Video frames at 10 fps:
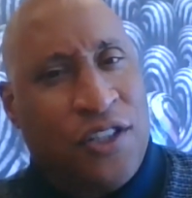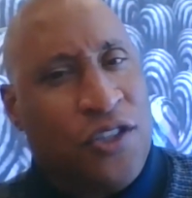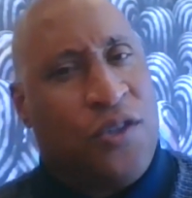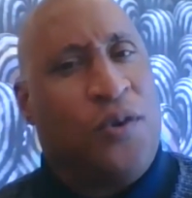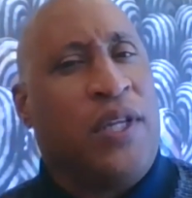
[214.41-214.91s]
to
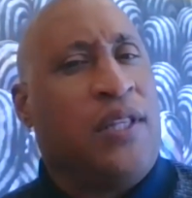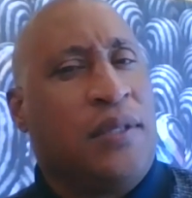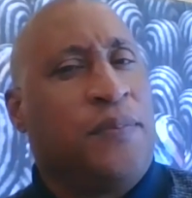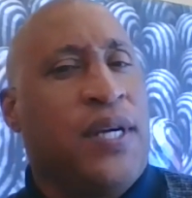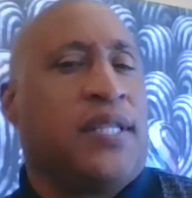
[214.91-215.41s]
do in
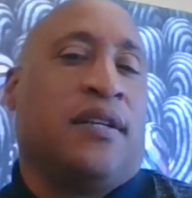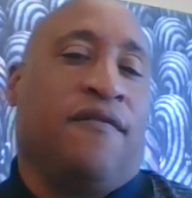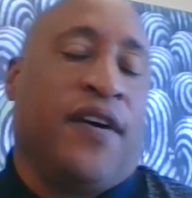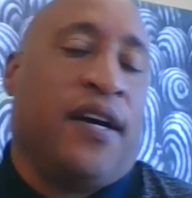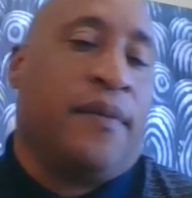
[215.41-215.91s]
this present
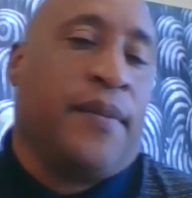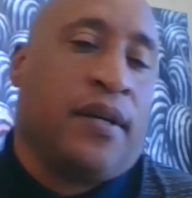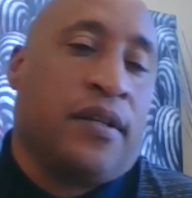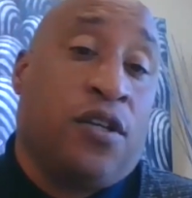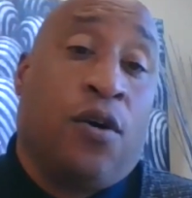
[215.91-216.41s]
environment.
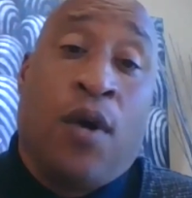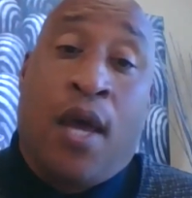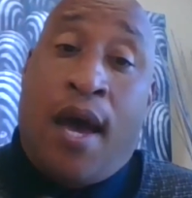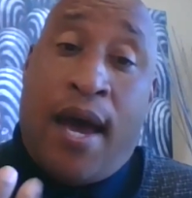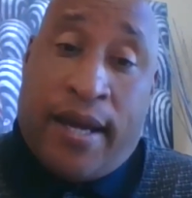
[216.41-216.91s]
So
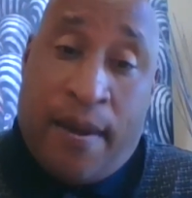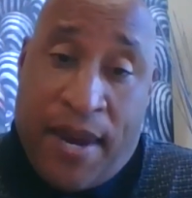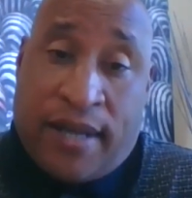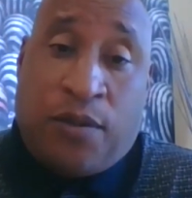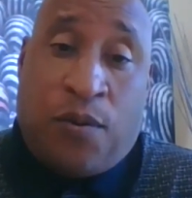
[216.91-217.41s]
I come
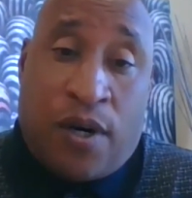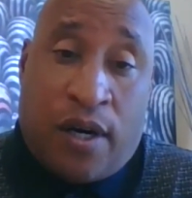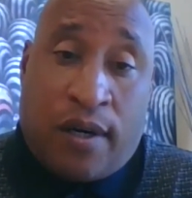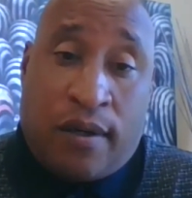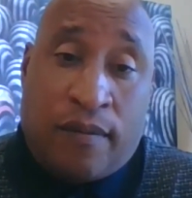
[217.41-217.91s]
back to work.